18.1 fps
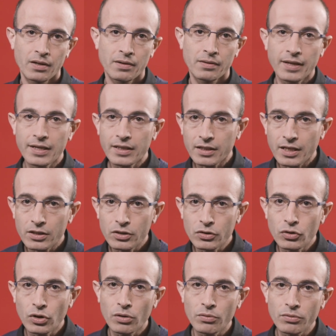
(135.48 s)
They
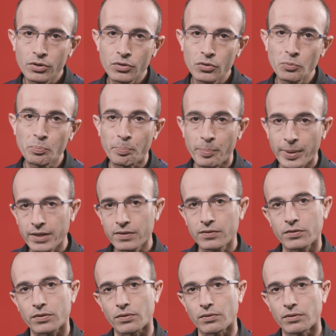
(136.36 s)
can know you
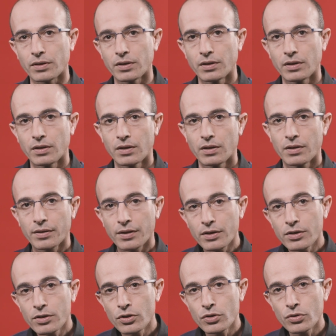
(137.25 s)
better
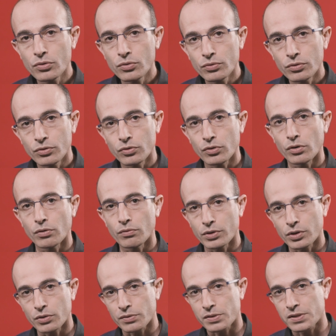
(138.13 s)
than you know
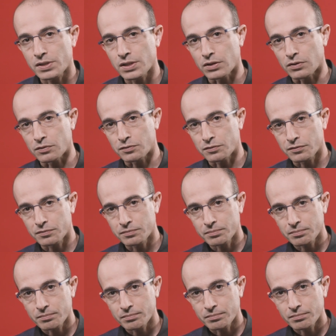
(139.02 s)
yourself.
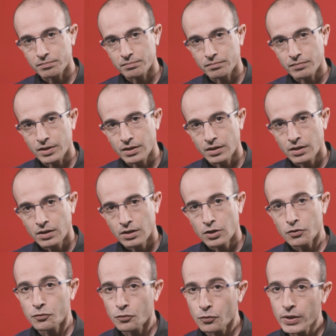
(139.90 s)

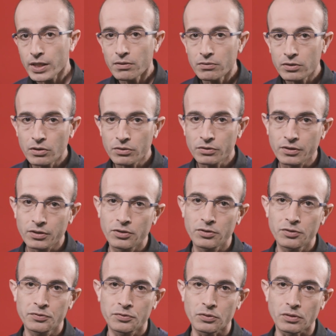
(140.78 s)
If we are not
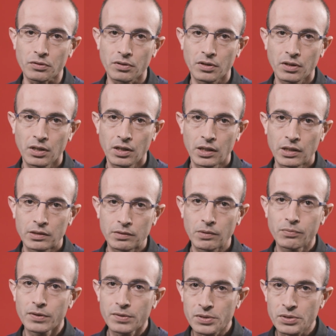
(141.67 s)
careful,
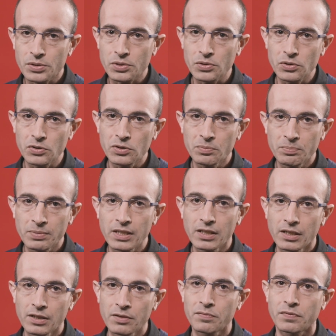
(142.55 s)
we will soon be
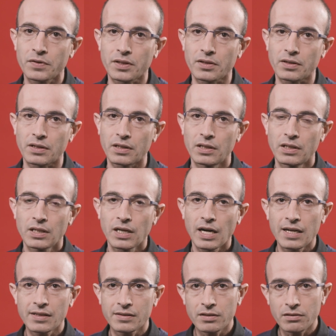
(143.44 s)
living
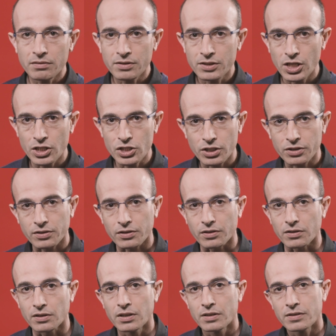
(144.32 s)
under
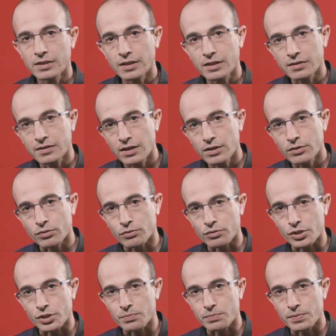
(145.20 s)
digital
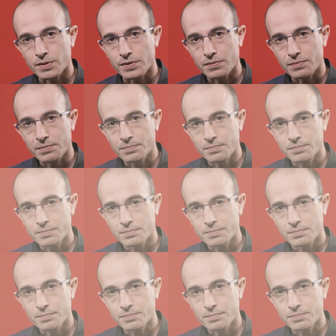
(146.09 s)
dictatorships.